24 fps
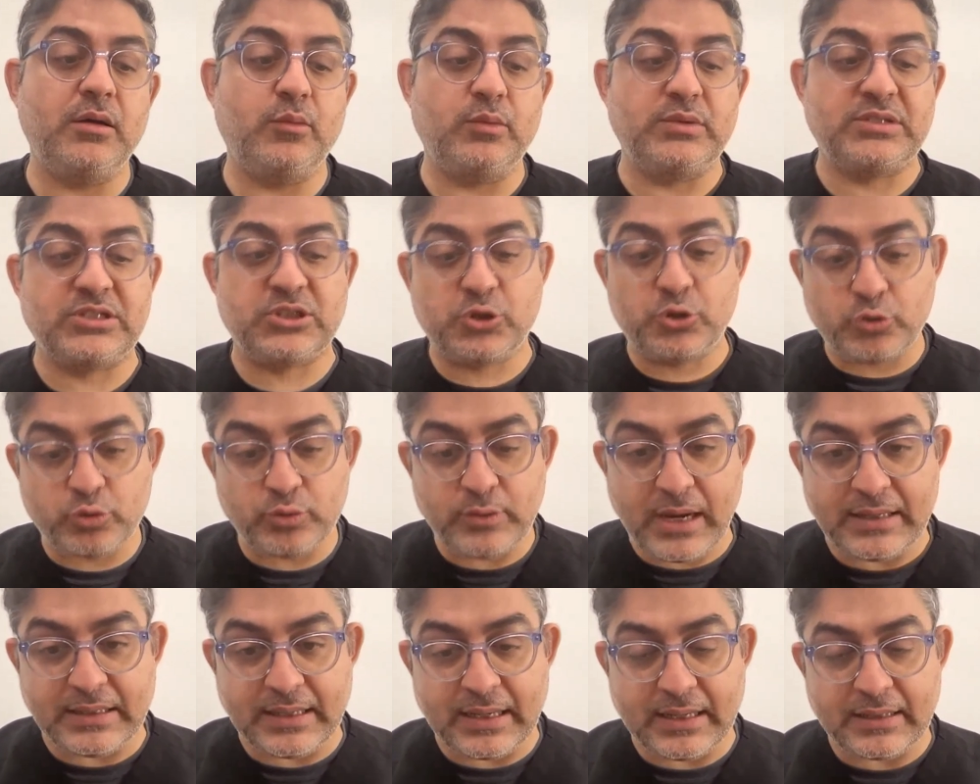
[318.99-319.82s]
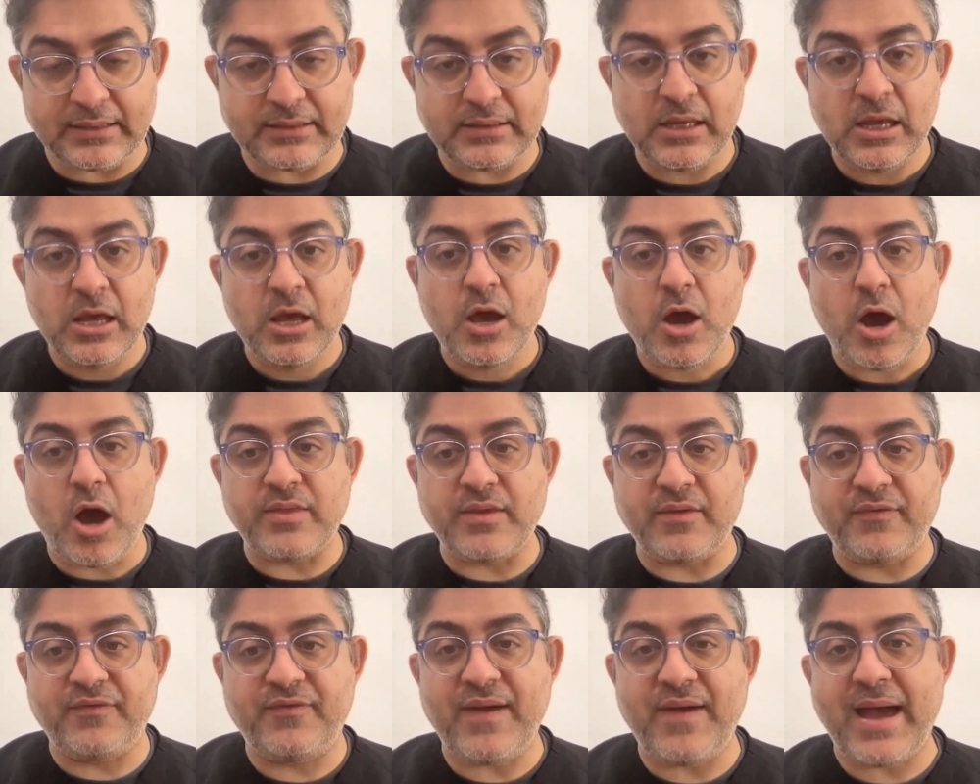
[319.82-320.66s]
was created on
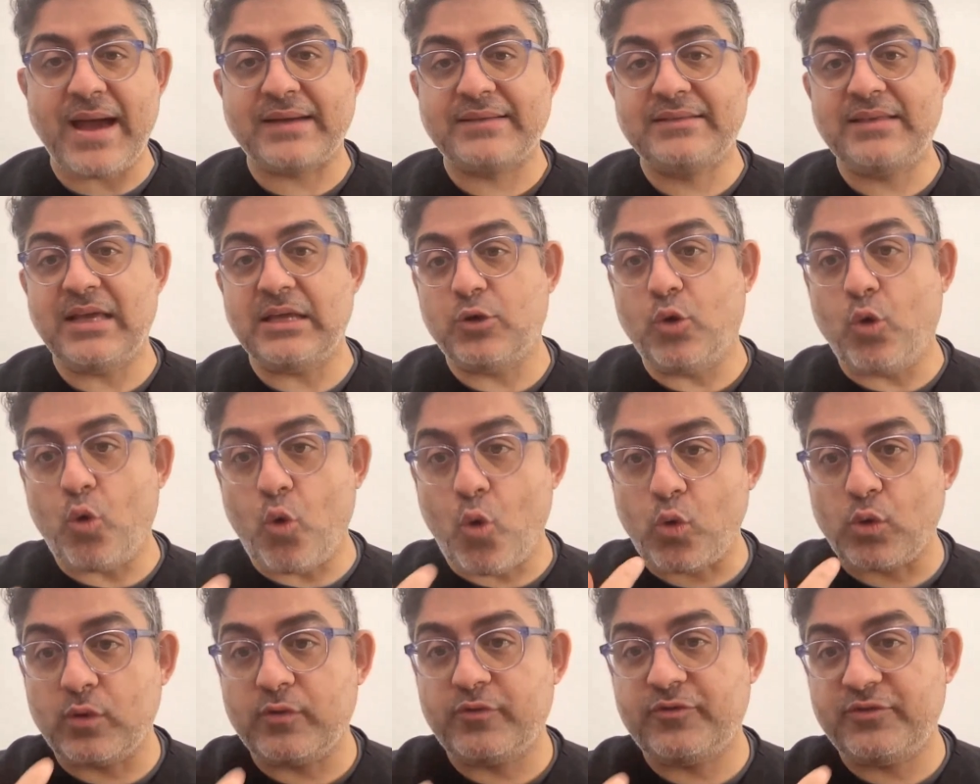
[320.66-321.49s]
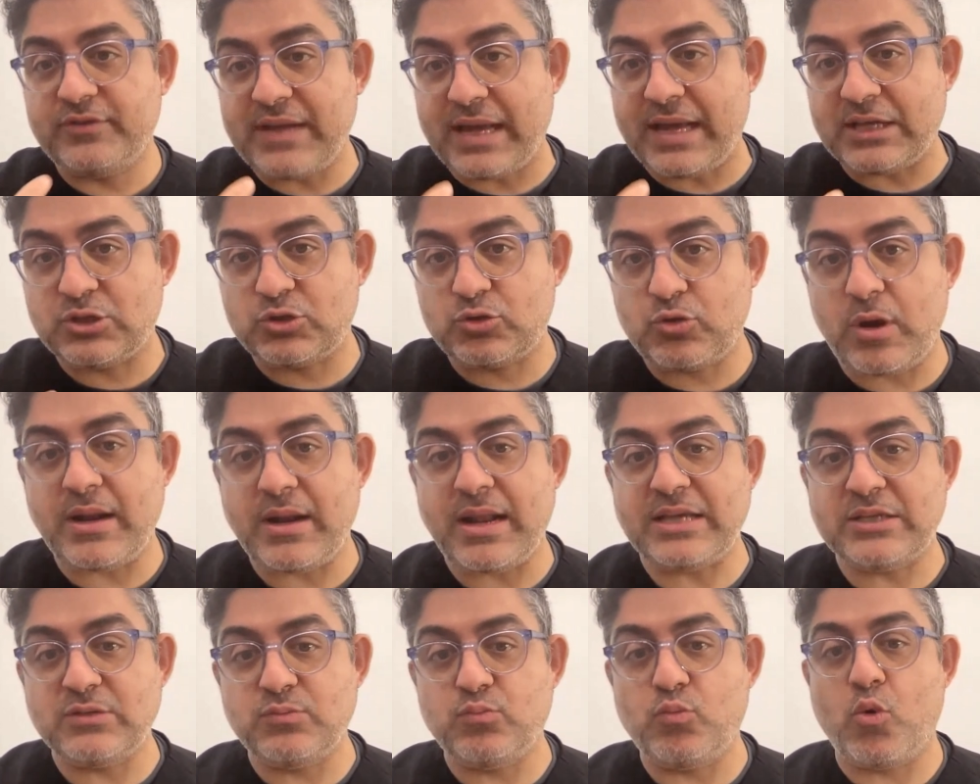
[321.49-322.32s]
the fact that the oral finasteride
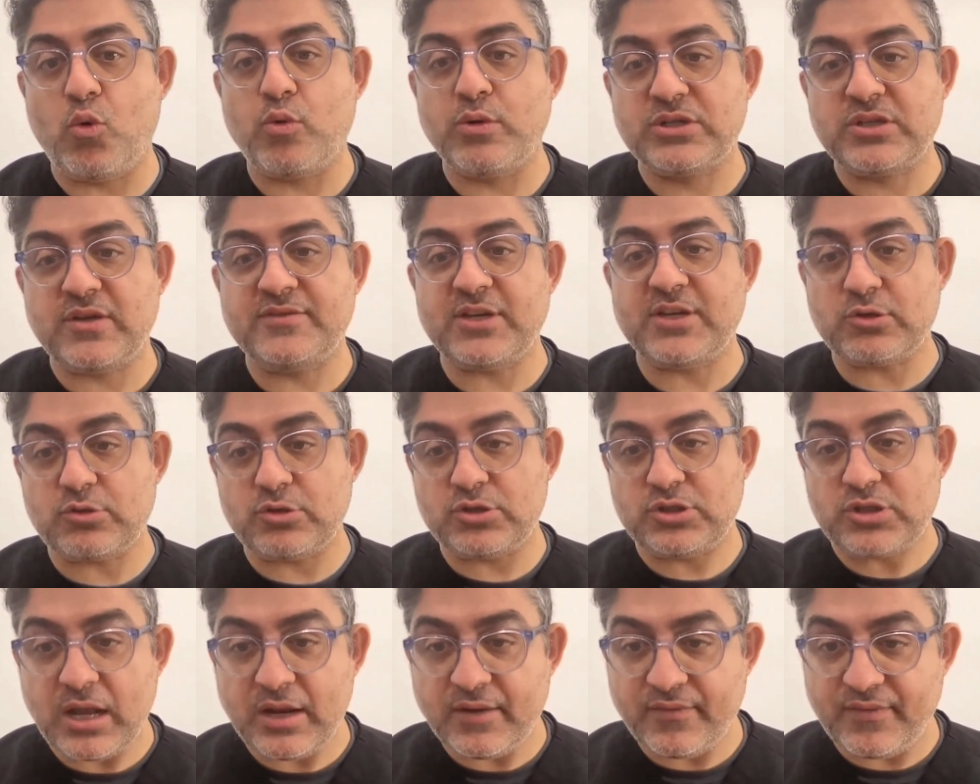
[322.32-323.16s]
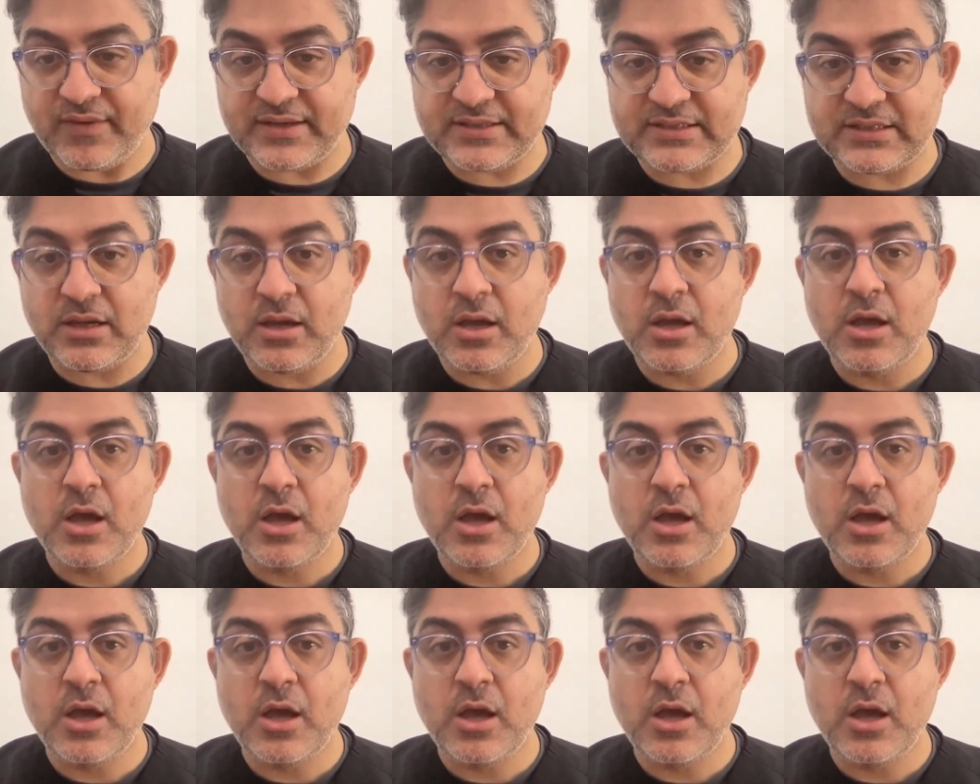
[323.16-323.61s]
has more sexual side effects